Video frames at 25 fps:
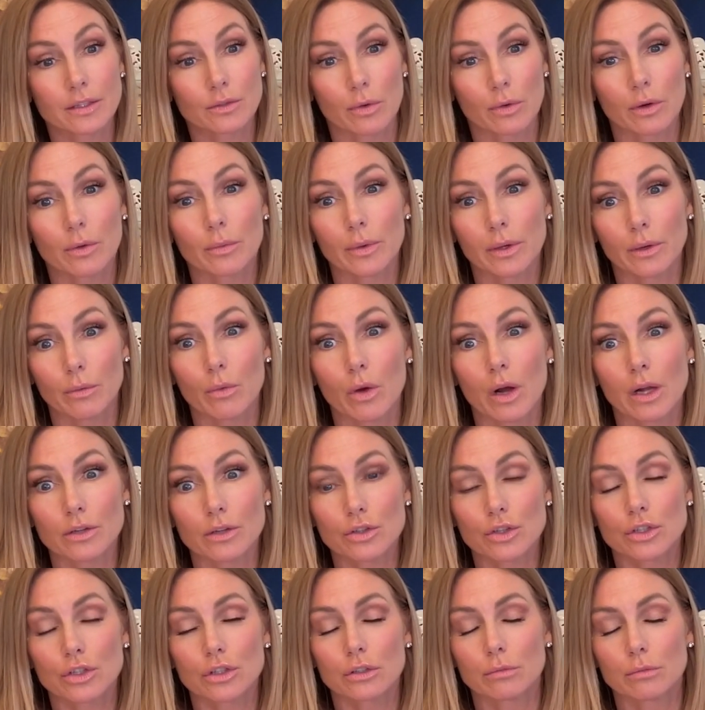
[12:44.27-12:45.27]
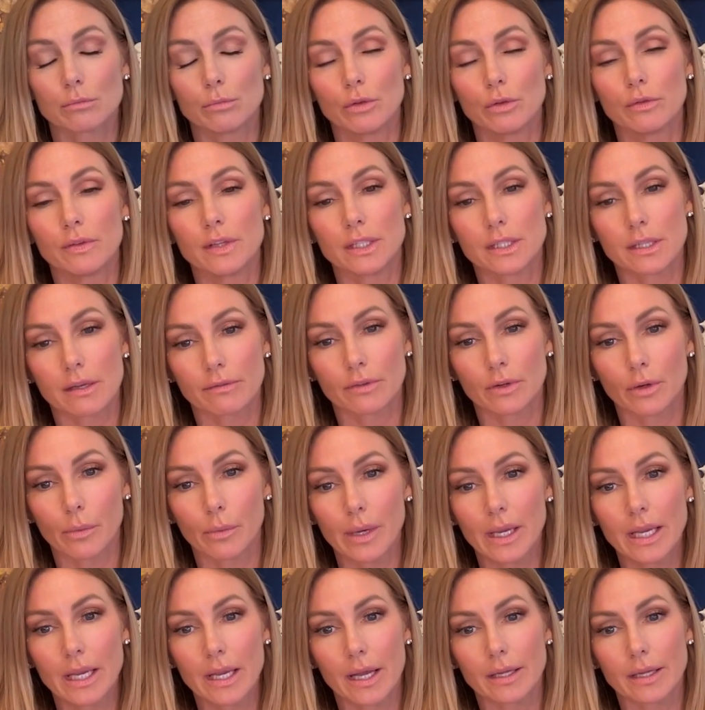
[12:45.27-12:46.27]
where we'd watch movies every
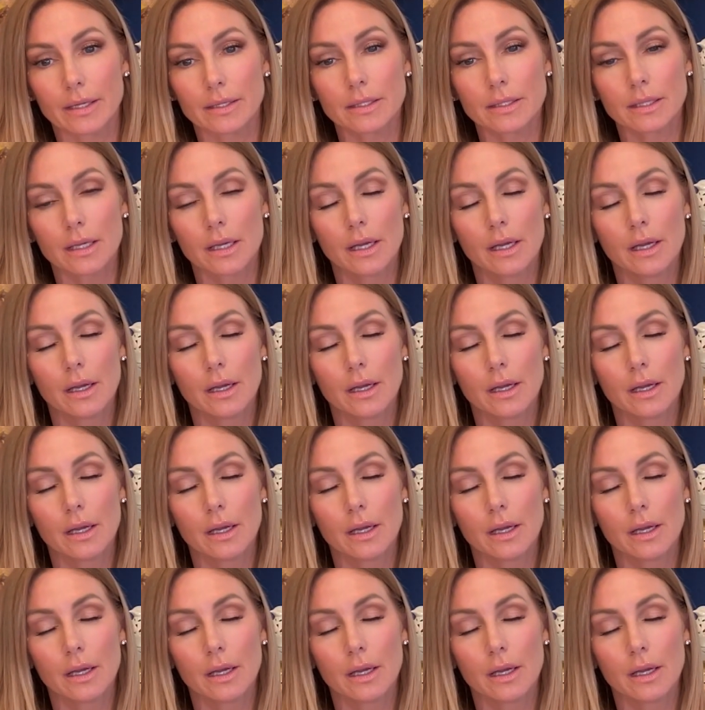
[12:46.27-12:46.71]
weekend.